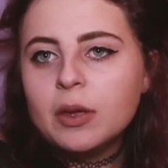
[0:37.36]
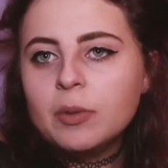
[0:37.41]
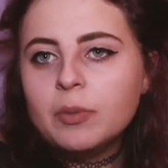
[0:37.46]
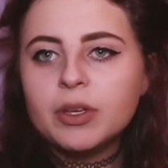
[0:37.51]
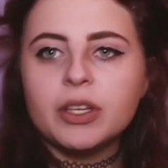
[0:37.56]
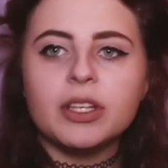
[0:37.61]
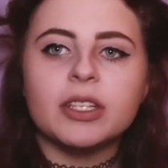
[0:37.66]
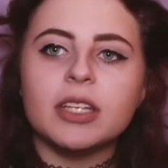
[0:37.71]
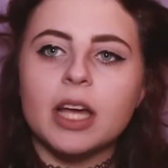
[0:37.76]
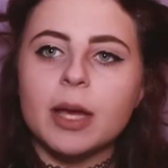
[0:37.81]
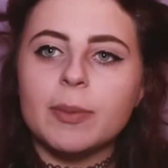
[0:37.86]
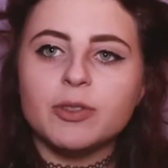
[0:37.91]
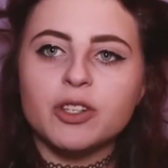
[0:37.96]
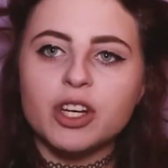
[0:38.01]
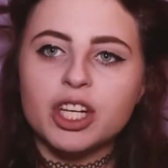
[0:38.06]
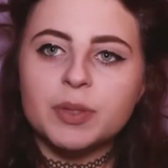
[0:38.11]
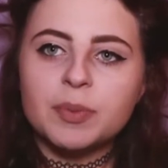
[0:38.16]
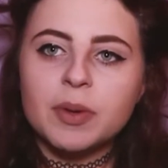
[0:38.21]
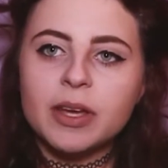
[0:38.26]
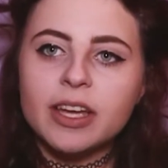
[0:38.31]
because I'm a
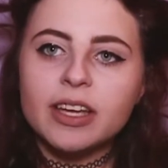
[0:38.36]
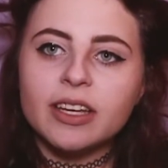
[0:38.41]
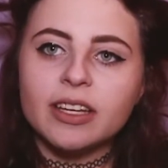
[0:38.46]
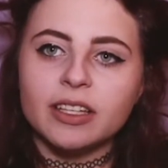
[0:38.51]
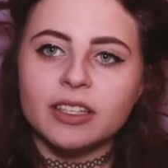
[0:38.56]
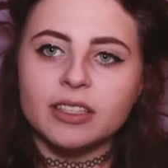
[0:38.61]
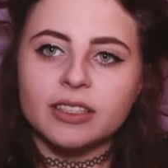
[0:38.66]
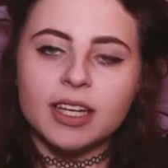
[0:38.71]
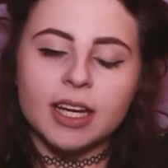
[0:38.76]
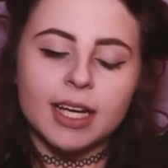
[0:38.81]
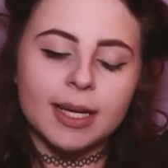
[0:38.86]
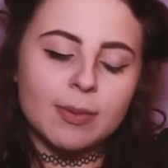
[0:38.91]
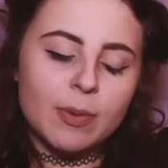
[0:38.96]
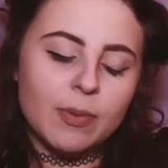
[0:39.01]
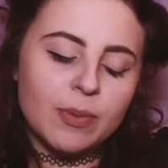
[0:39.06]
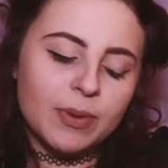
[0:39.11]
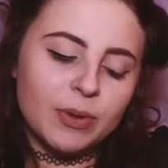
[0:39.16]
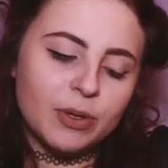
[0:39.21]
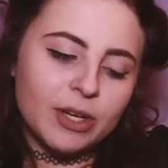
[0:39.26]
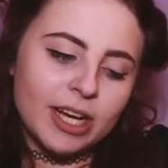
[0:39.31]
trash bag and can't come up
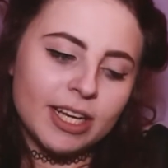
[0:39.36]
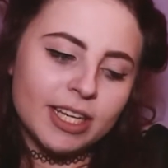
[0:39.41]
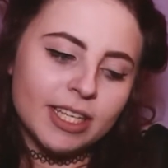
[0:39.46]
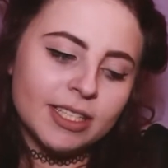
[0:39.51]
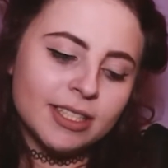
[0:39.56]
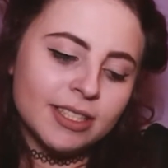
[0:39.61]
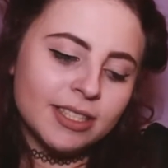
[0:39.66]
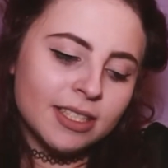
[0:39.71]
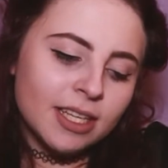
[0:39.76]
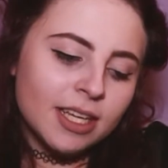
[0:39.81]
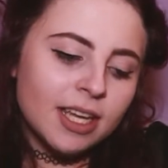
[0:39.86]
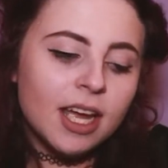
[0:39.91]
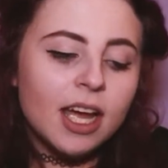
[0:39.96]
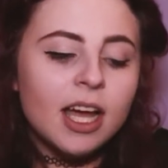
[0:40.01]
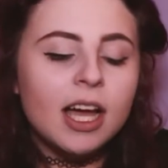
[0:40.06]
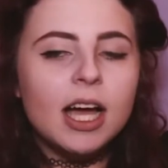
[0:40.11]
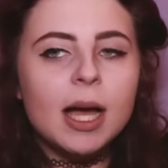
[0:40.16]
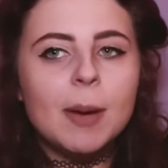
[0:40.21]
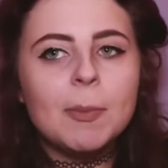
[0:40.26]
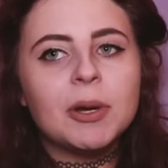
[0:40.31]
with my own ideas.
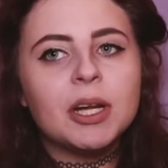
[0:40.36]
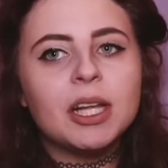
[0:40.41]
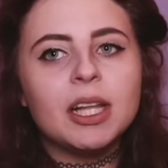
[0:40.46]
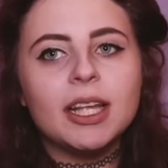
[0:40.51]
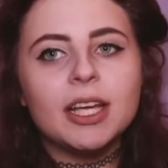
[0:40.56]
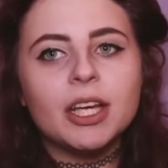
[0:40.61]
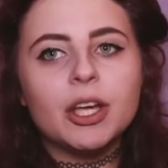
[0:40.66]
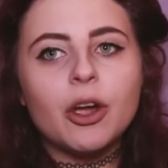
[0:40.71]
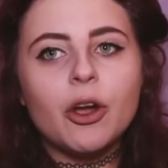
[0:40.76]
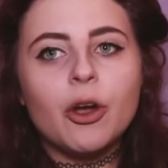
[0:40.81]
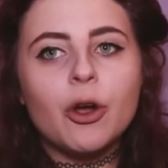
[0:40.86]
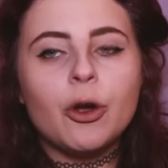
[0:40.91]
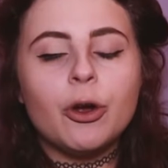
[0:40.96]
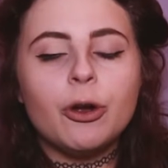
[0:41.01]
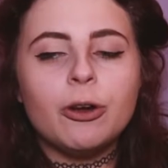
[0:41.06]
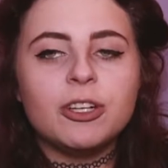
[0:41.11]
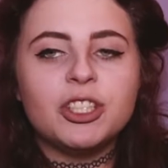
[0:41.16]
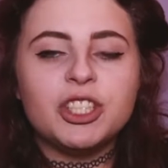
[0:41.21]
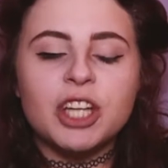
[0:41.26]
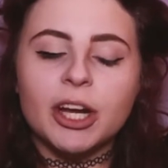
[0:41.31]
I'm gonna link
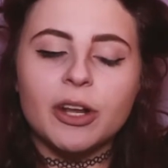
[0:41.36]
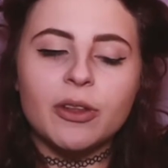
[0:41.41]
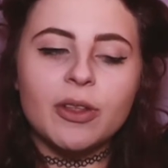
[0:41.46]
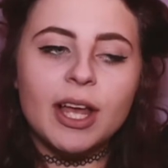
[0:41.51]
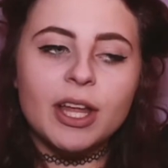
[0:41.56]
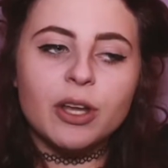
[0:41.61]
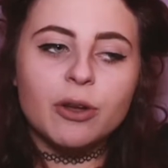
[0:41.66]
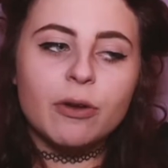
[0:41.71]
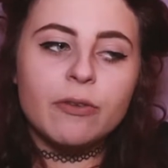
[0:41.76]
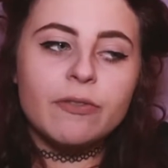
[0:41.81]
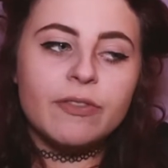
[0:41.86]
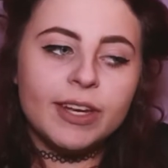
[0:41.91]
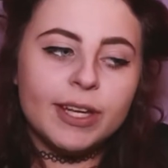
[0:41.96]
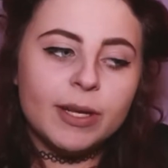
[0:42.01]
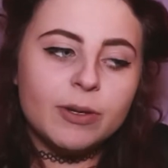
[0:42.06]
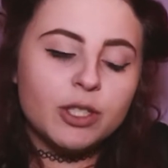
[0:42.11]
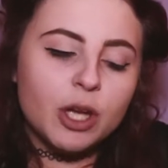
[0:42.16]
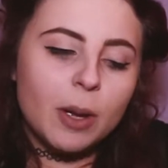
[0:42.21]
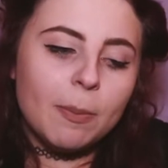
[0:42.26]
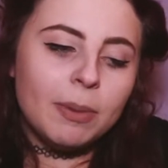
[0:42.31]
her channel and her
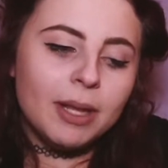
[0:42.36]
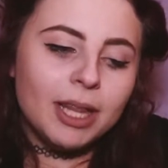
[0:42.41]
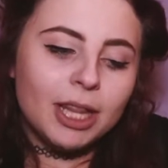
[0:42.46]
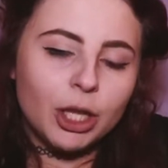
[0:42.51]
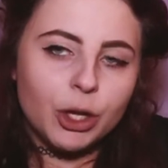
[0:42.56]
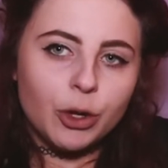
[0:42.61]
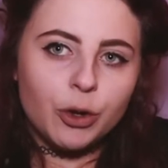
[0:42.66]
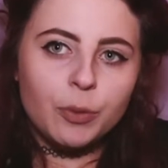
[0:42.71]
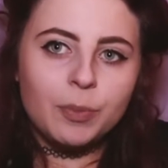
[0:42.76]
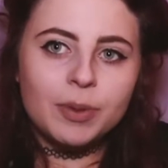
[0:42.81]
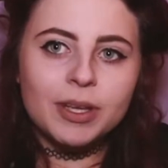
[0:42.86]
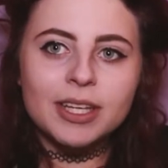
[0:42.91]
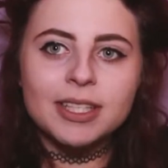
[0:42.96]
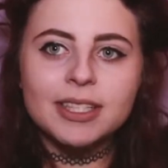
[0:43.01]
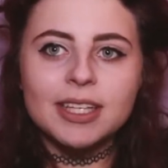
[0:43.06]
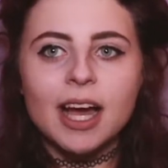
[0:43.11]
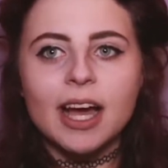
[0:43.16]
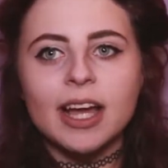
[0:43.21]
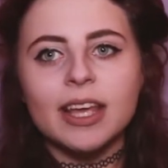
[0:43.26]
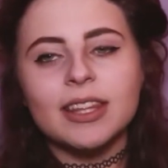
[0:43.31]
video down below because
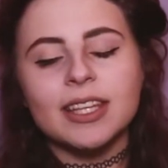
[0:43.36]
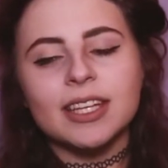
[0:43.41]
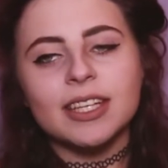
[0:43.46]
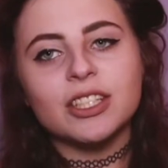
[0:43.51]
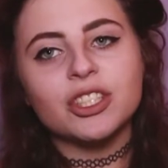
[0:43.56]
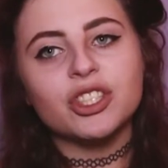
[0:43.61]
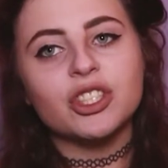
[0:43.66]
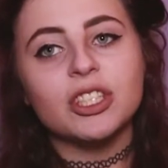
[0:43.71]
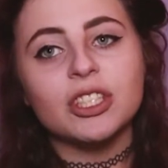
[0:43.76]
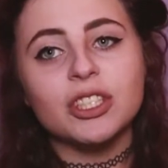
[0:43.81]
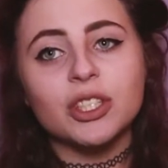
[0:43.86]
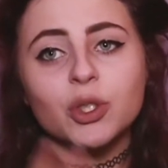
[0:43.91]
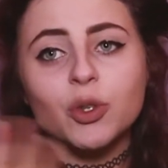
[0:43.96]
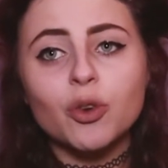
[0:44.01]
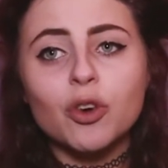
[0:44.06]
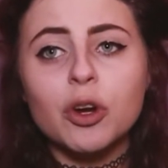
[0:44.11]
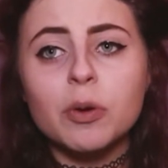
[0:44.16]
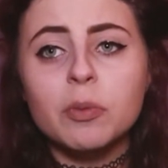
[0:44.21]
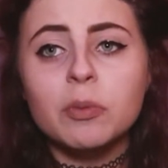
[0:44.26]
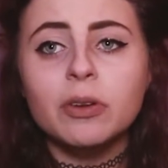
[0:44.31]
I think she's
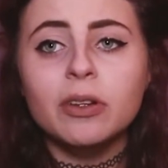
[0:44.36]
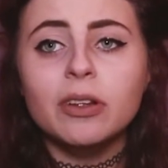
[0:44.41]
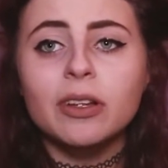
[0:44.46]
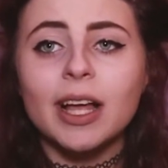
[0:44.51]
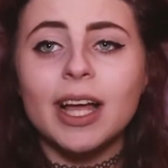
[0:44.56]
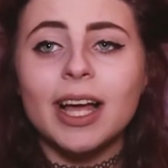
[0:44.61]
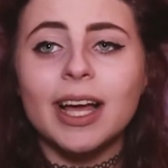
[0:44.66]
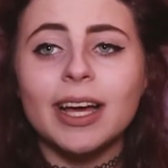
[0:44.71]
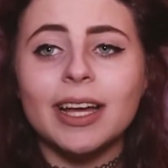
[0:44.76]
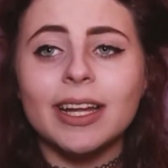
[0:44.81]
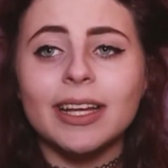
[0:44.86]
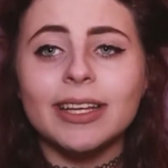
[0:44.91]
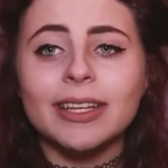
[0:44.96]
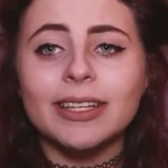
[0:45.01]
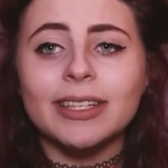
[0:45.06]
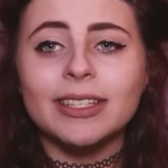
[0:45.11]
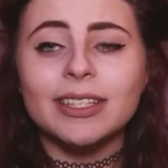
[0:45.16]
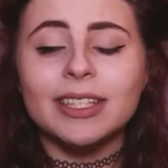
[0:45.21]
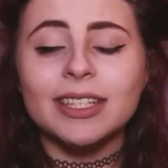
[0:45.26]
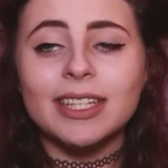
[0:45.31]
adorable
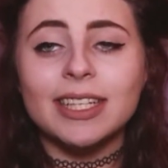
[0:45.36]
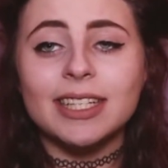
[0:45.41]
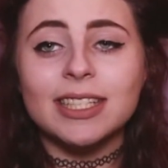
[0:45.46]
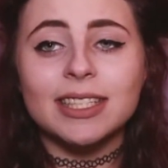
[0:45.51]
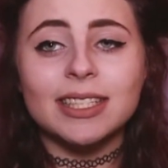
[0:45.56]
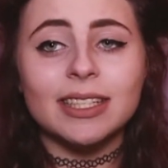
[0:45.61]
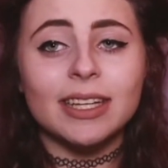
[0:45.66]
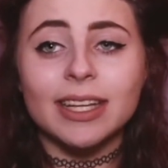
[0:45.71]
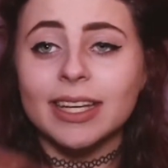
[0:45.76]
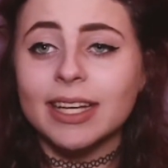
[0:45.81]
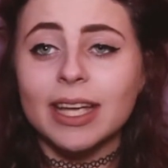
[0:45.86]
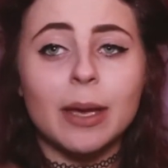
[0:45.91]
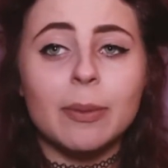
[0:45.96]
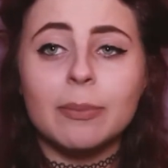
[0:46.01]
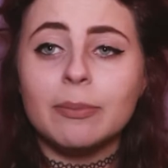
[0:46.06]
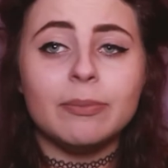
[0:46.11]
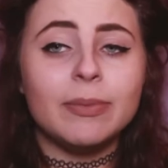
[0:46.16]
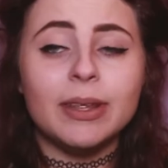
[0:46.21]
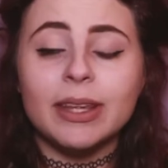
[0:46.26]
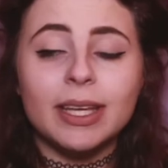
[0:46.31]
and needs like a
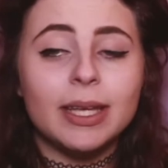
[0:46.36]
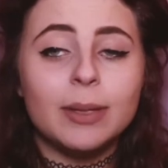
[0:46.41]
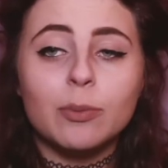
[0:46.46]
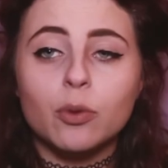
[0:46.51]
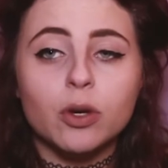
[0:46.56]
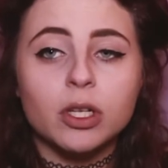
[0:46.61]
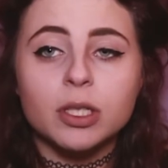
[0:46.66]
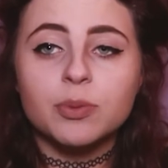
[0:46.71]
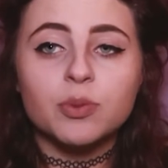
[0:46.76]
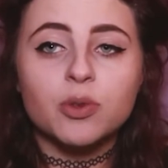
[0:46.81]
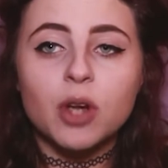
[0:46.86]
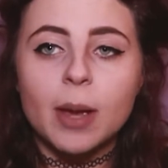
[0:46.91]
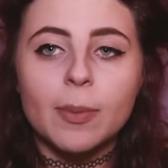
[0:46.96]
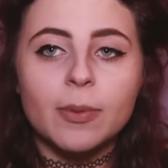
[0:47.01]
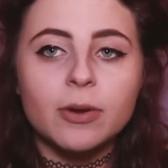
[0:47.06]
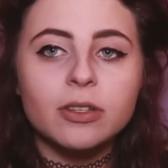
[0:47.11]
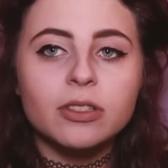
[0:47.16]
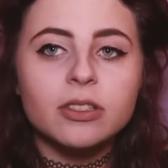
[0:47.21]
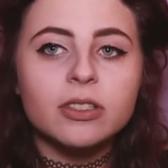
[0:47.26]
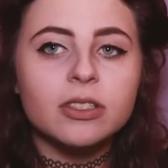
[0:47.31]
million more
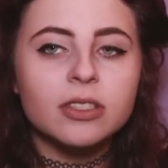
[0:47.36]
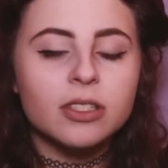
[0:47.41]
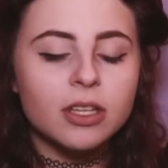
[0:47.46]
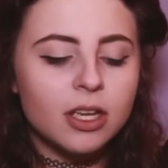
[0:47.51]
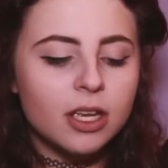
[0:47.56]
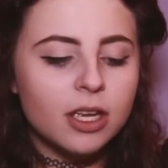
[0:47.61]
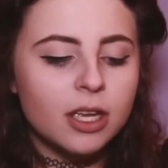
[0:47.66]
subscribers.